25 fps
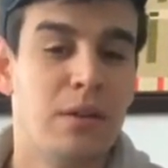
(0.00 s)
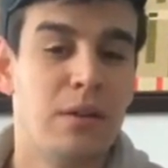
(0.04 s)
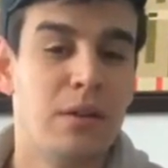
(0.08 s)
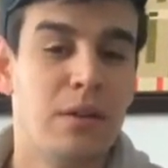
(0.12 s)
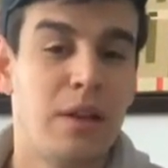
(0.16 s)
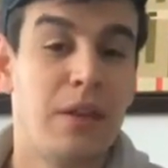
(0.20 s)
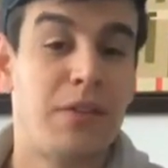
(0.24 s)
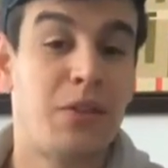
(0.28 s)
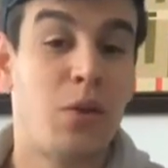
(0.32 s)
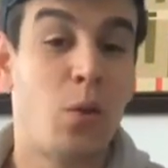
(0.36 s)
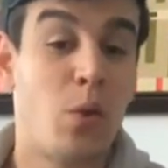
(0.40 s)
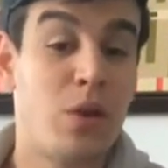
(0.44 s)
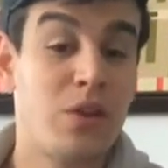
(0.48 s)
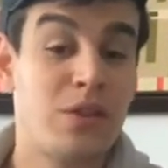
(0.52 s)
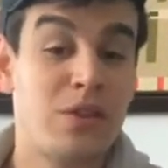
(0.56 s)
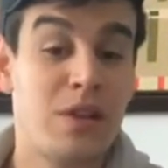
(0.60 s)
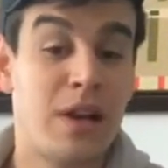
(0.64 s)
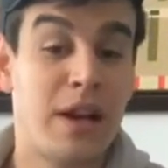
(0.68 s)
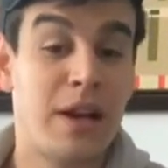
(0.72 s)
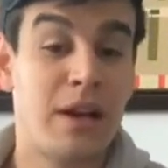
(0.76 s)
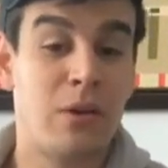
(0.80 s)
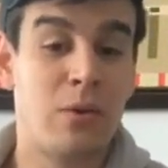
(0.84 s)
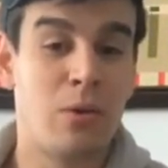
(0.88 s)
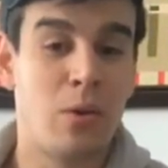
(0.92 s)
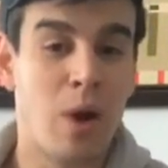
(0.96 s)
like the ones that
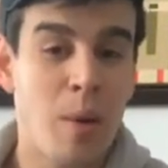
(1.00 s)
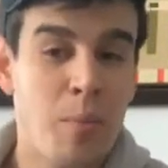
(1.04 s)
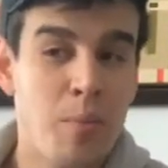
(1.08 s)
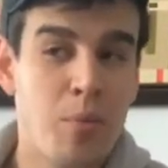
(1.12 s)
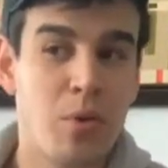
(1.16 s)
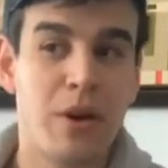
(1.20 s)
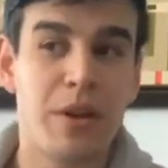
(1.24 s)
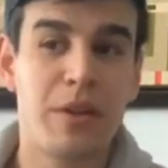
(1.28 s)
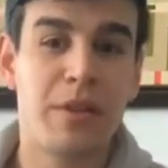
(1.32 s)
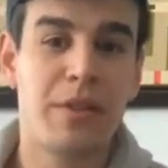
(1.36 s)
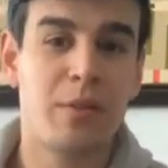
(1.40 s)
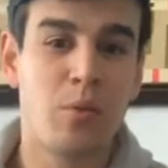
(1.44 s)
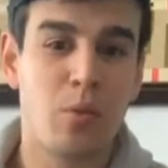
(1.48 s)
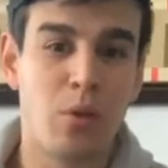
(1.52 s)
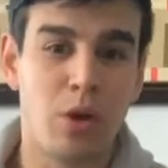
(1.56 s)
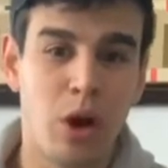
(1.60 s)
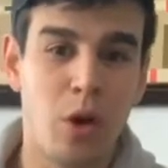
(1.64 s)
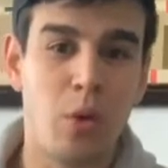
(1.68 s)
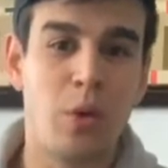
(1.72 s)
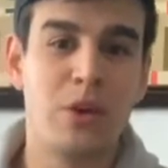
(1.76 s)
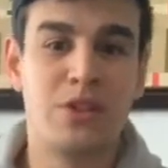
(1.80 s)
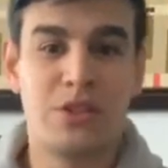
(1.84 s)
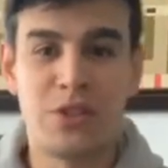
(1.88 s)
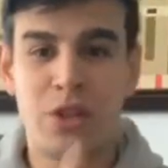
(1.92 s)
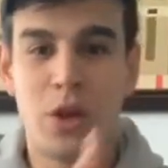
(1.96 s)
I grew up with, were
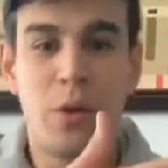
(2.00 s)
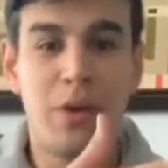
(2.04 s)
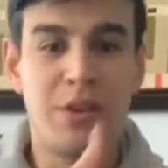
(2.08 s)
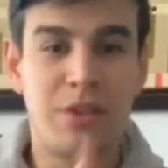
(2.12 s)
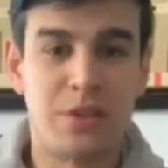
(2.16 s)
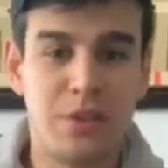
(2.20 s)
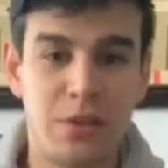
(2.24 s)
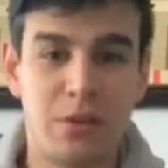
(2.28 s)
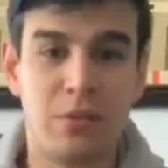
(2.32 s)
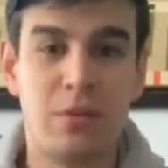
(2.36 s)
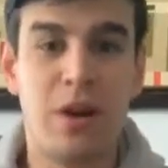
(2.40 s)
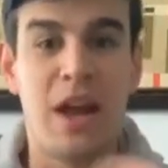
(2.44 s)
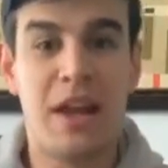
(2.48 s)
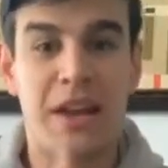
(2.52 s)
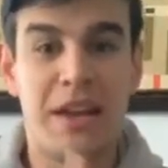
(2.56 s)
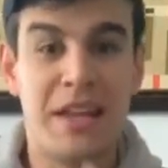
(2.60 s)
always going to the right.